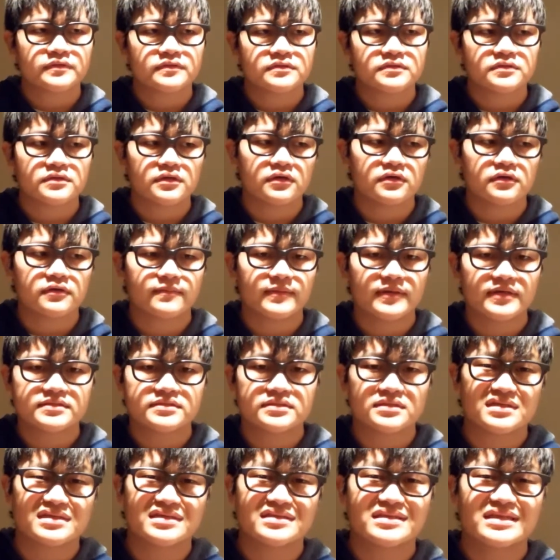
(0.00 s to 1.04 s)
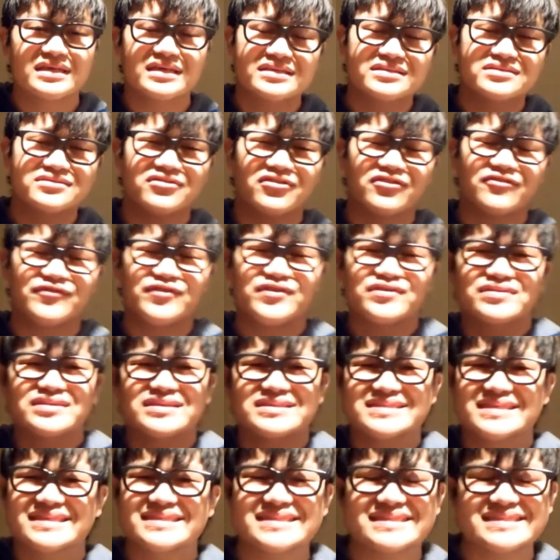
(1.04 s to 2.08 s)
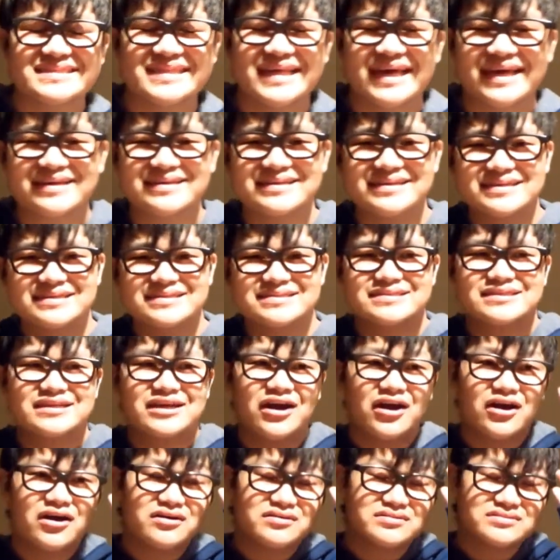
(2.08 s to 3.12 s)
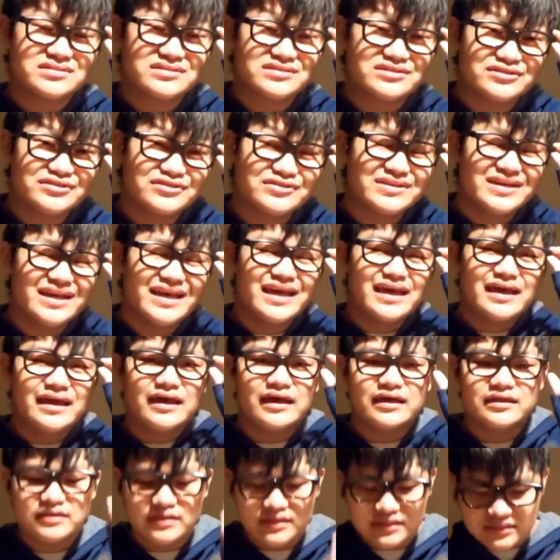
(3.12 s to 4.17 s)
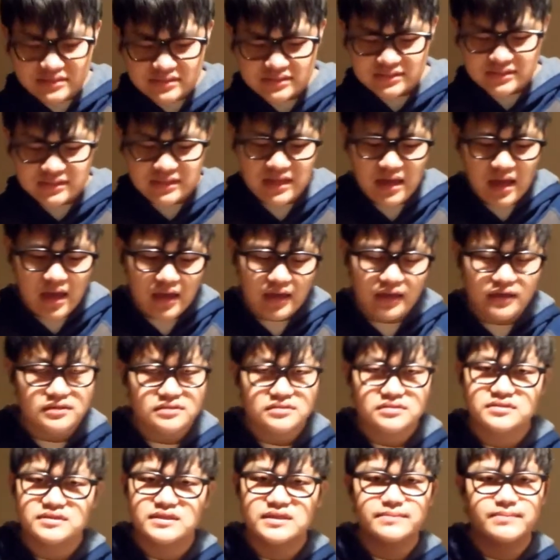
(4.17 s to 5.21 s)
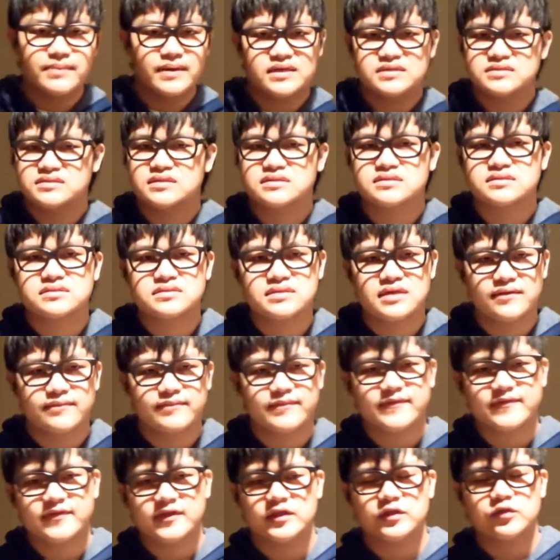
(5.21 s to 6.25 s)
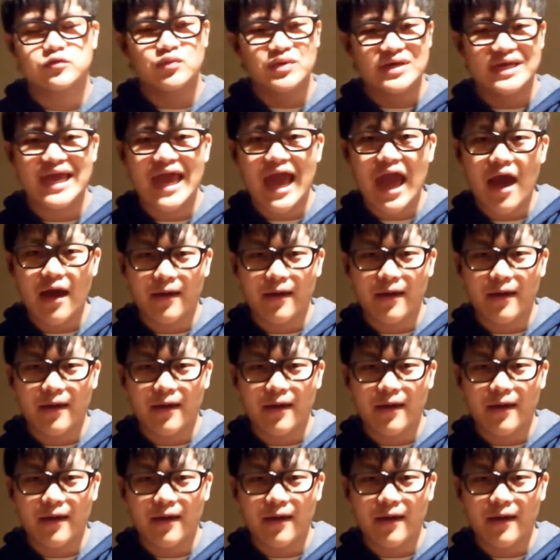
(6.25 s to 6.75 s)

So basically, these are a few diseases that can cause you, and this is the basic step of the 3